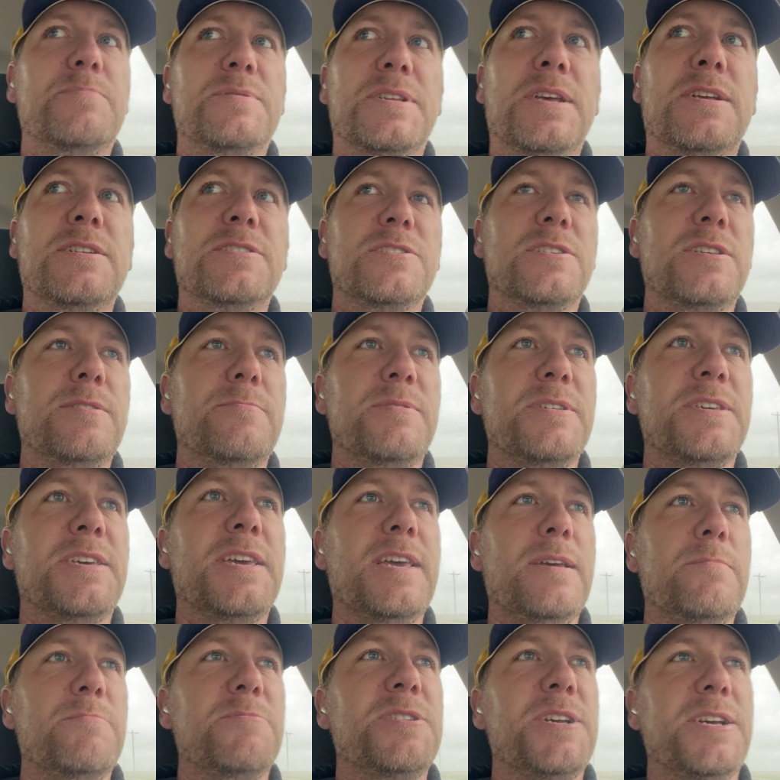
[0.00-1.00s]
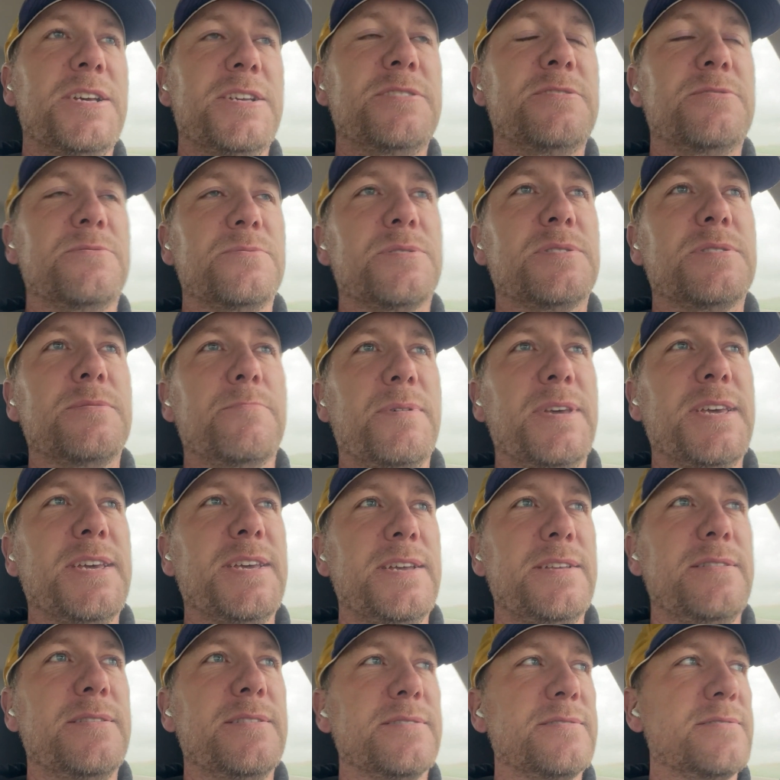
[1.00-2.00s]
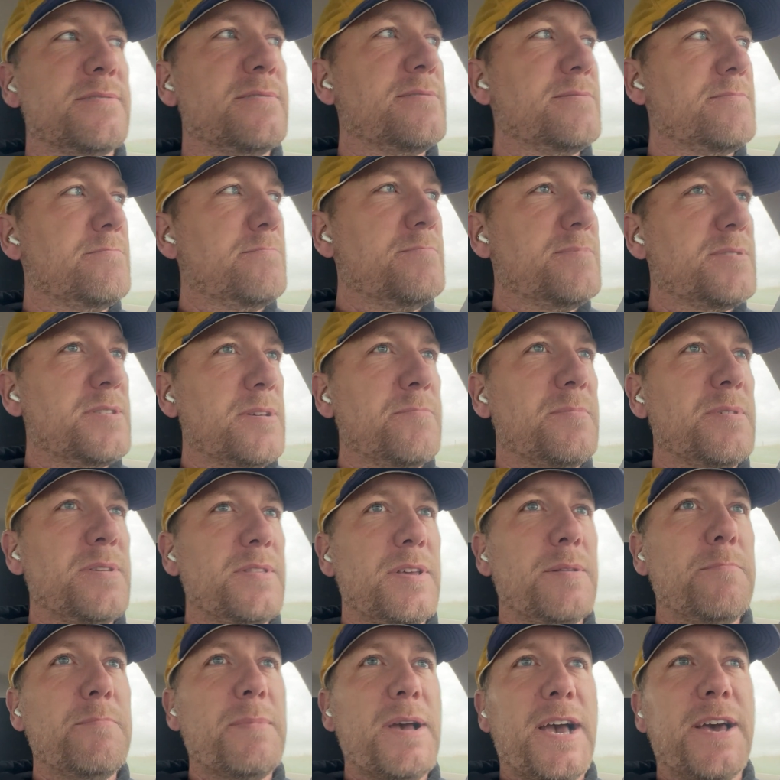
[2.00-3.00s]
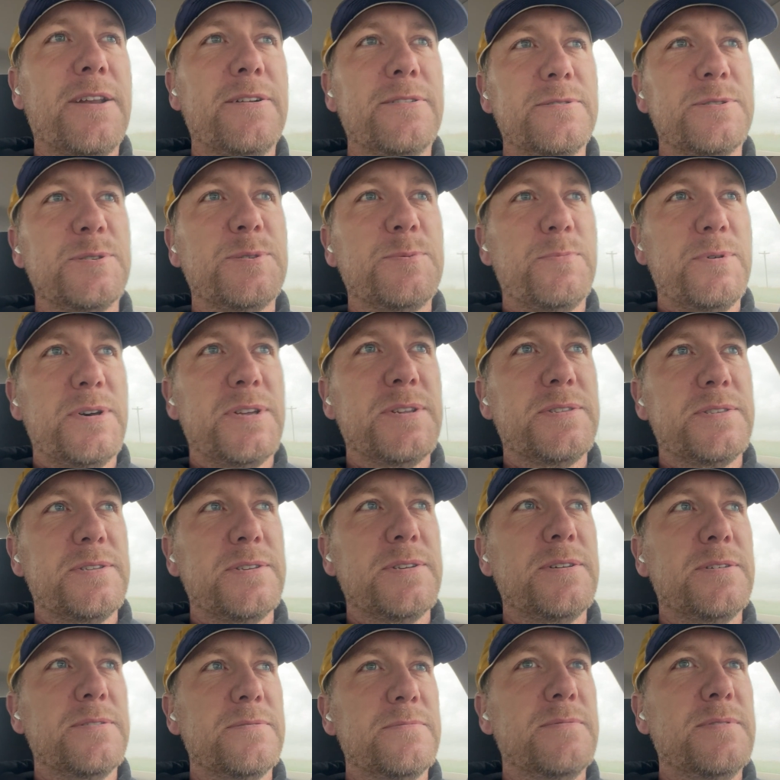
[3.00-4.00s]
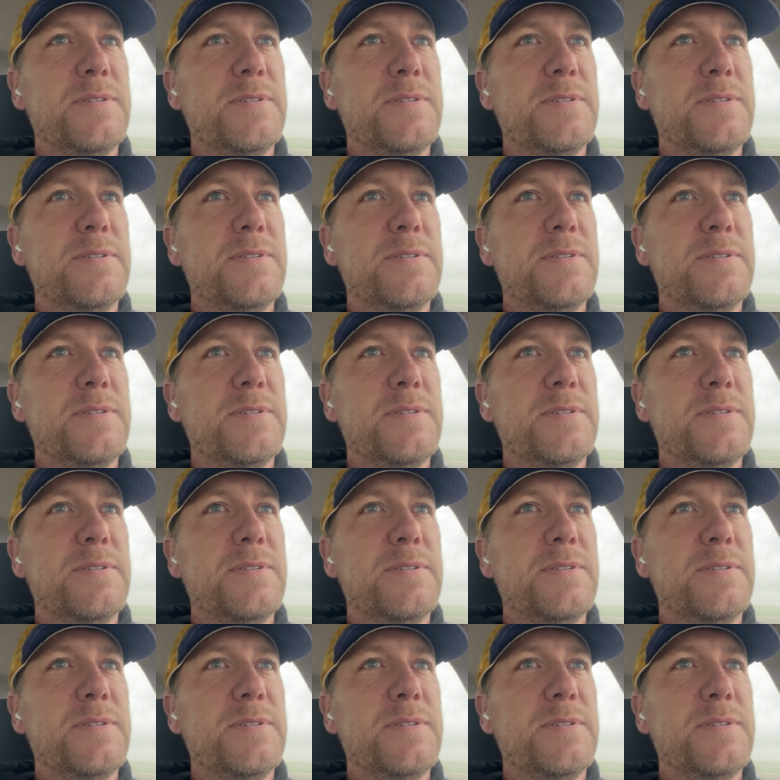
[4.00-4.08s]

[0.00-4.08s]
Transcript: potentially be game changers to making this something that matters, but to